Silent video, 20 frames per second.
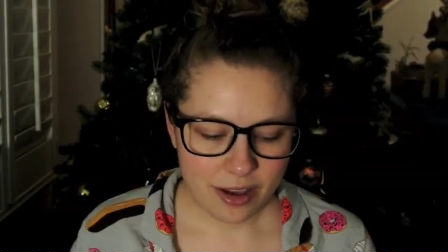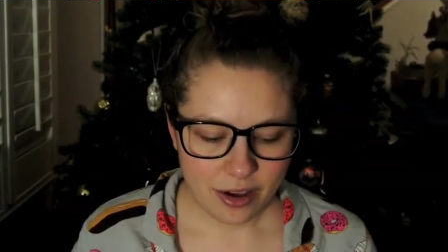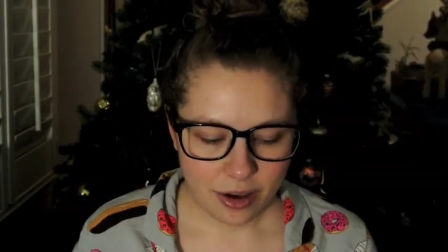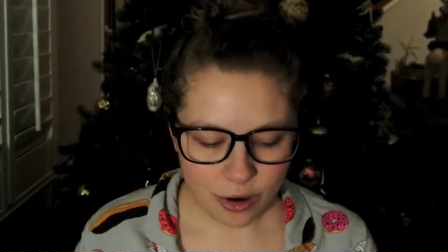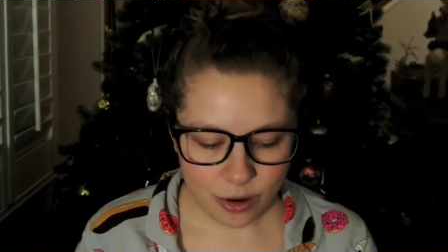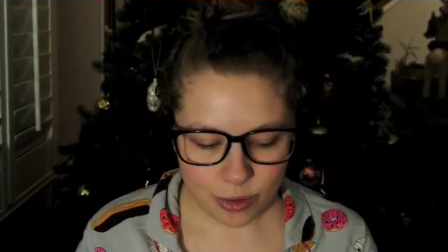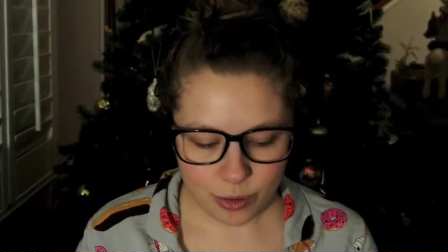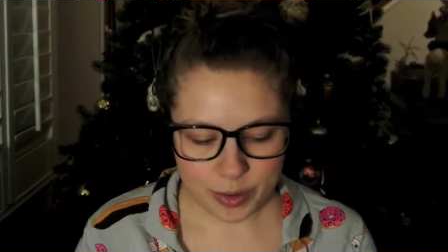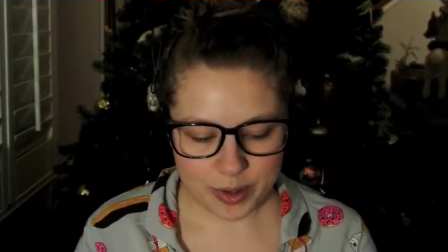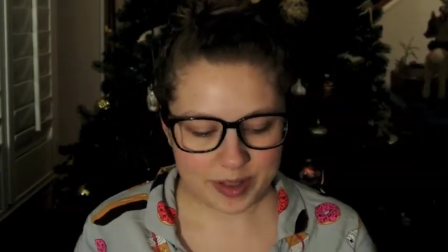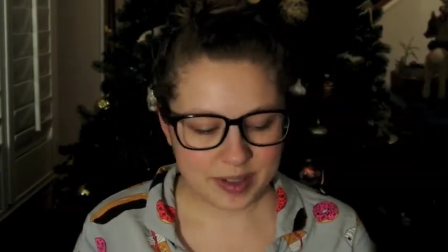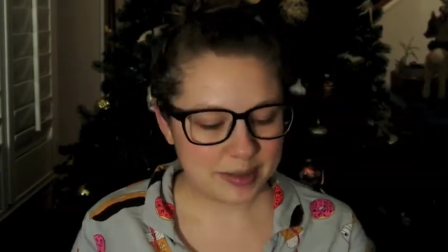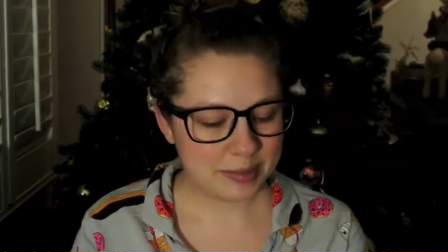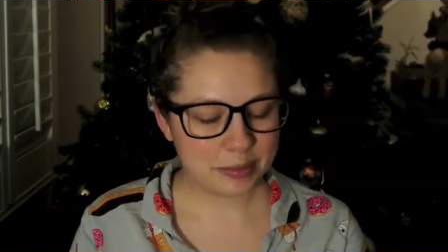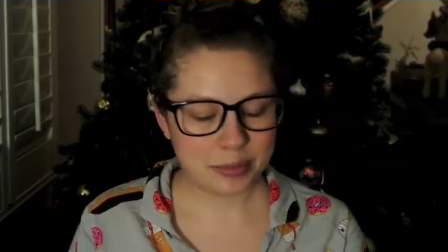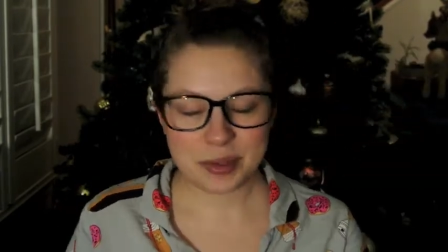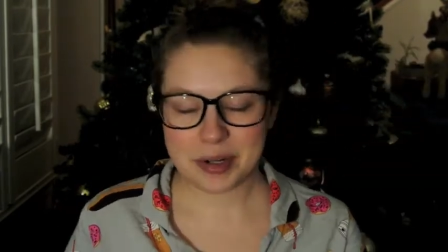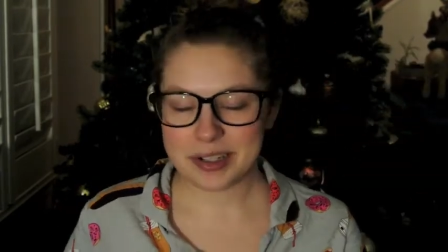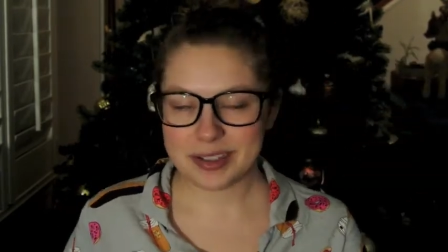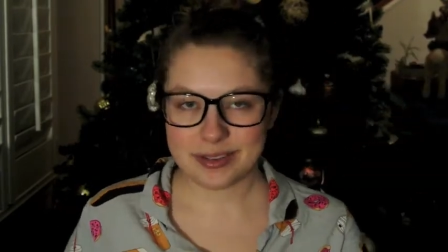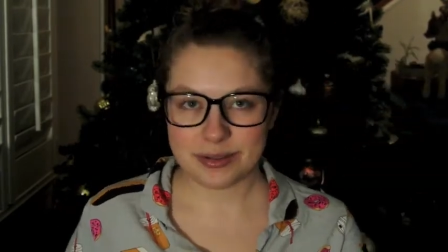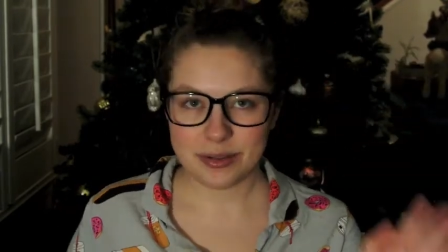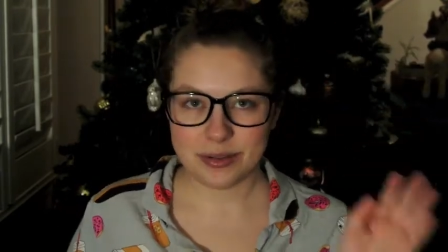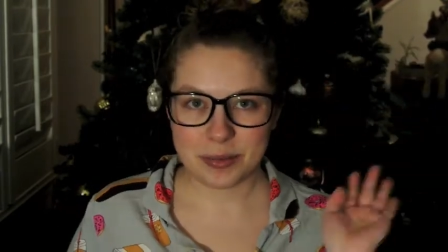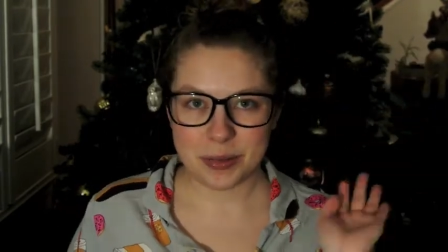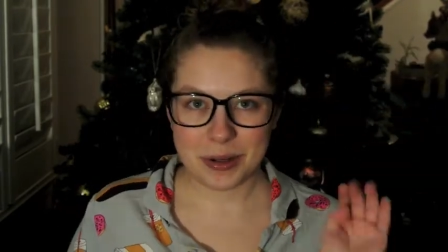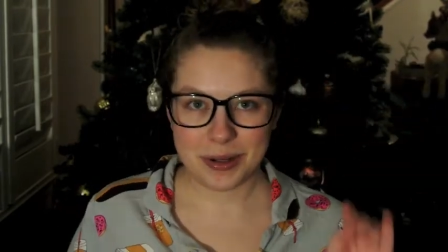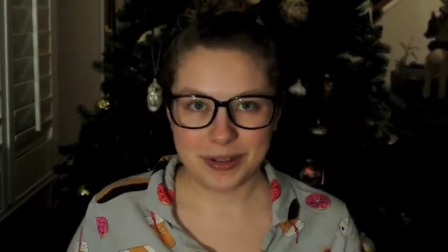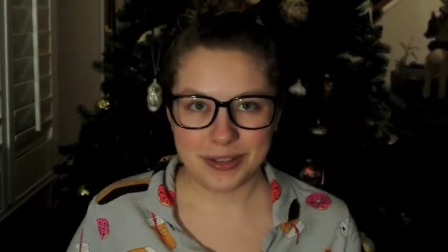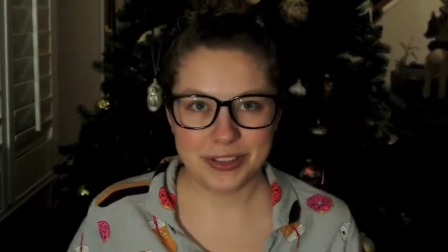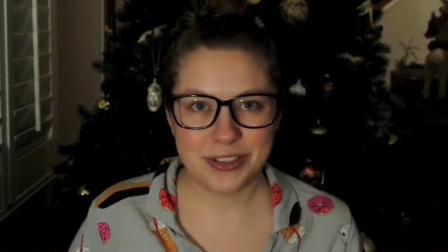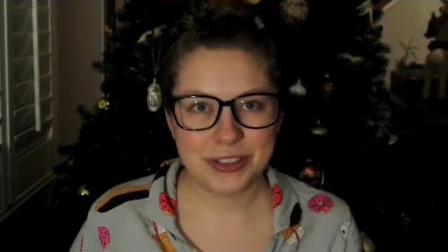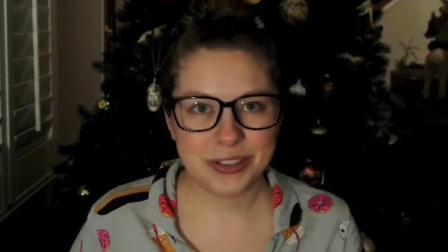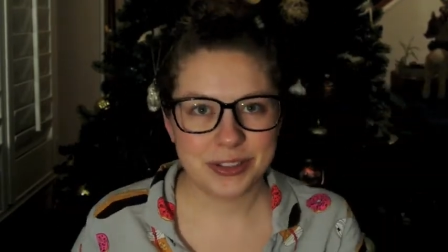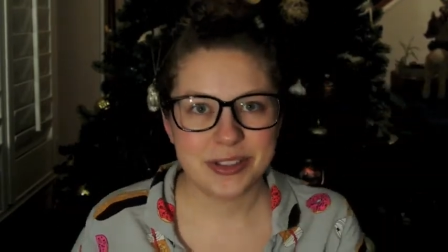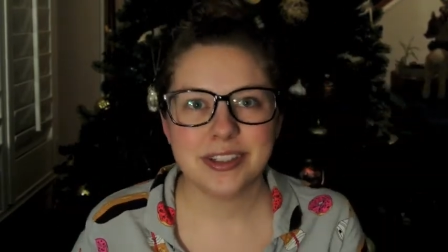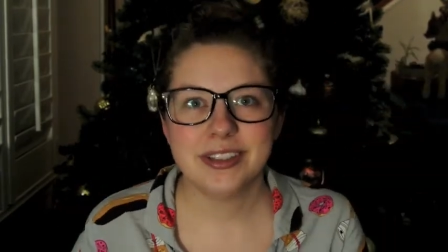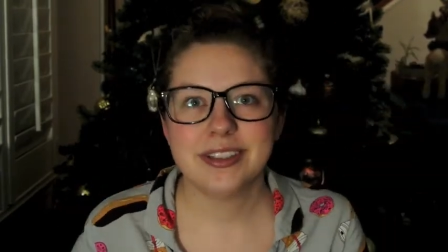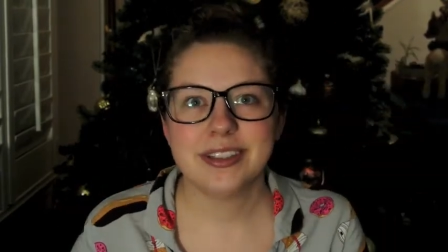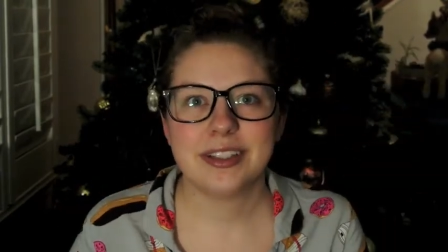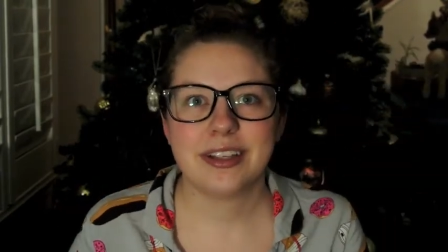Always impressed with Paula's Choice.